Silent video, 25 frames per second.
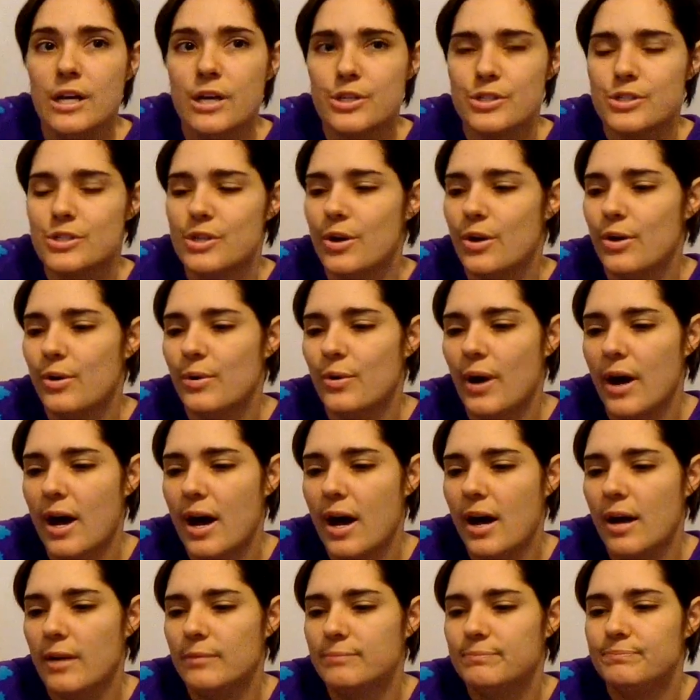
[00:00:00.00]
So
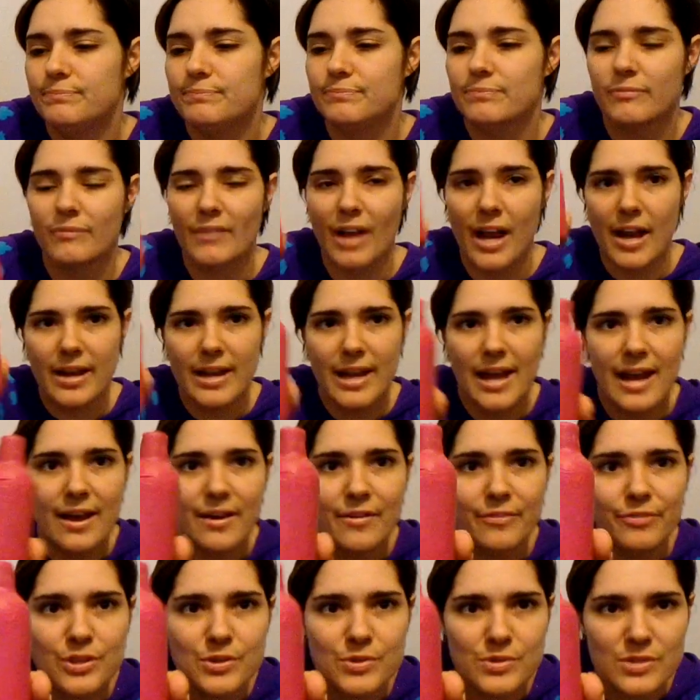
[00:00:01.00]
I
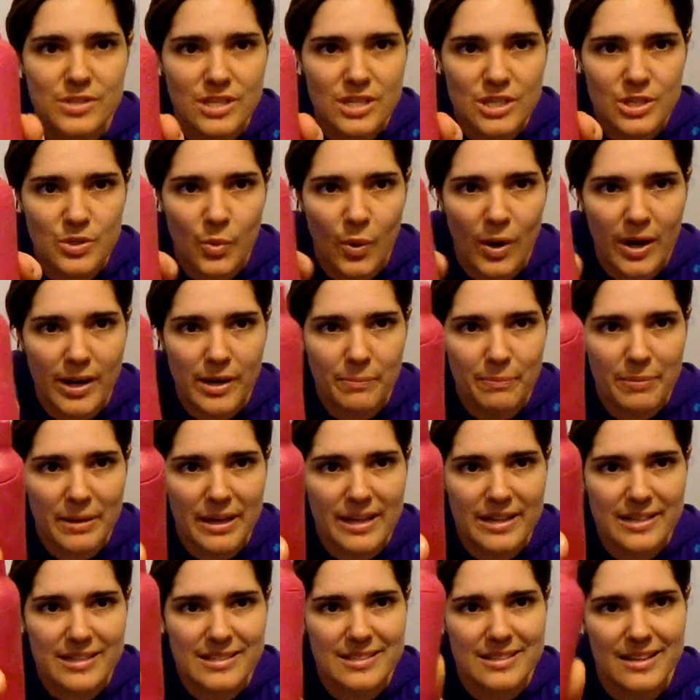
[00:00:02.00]
have used this quite a
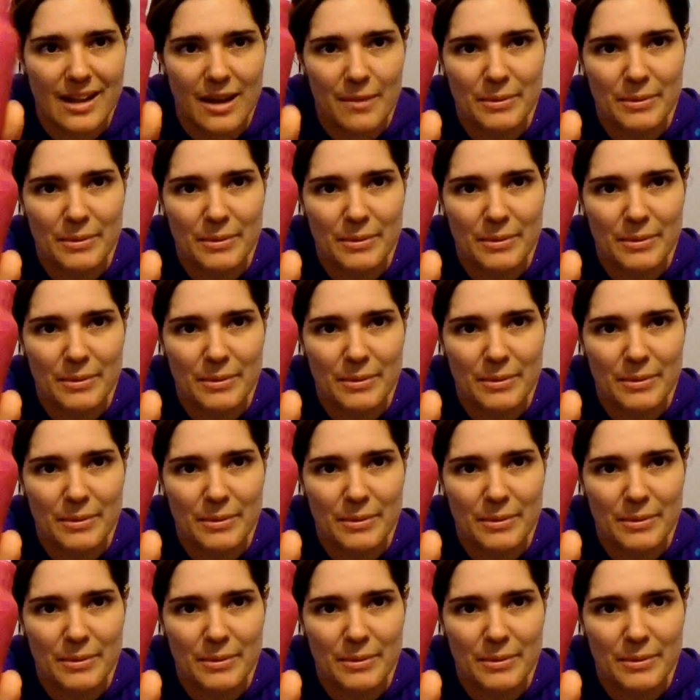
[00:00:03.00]
bit.